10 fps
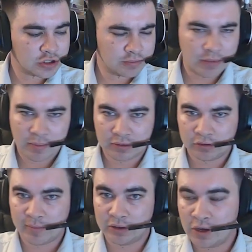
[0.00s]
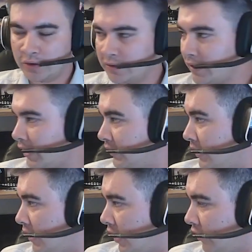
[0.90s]
maybe a little bit longer than that,
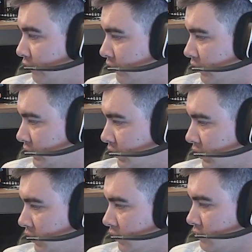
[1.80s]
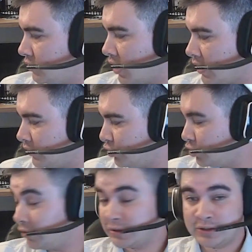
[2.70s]
I've really gotten
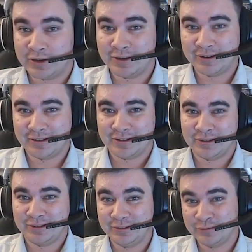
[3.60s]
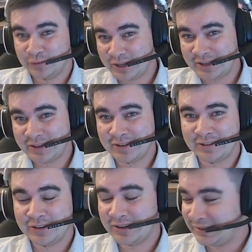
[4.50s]
hooked on
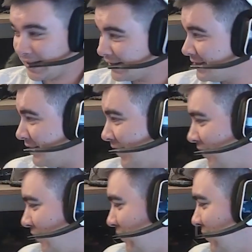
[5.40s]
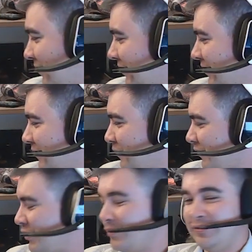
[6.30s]
reading, collecting,
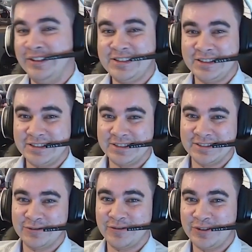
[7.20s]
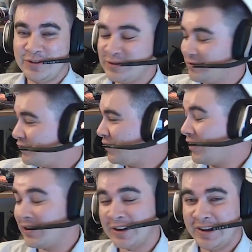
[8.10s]
listening to reviews for
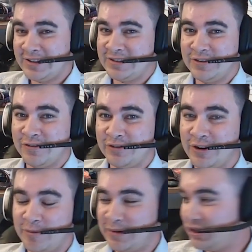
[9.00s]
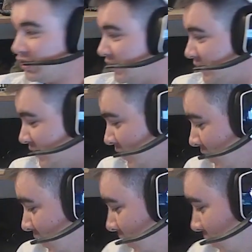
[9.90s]
all kinds of different RPGs,
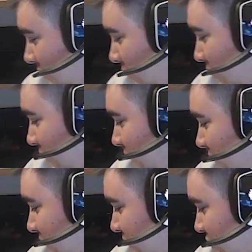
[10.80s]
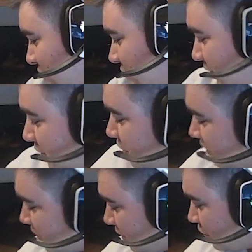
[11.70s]
and all my 5th edition
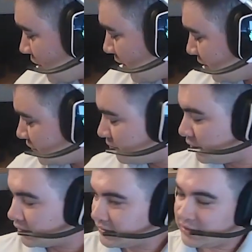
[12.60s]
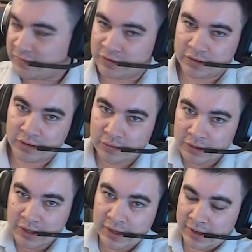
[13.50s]
Dungeons and Dragons books, even though
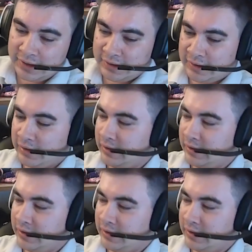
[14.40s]
I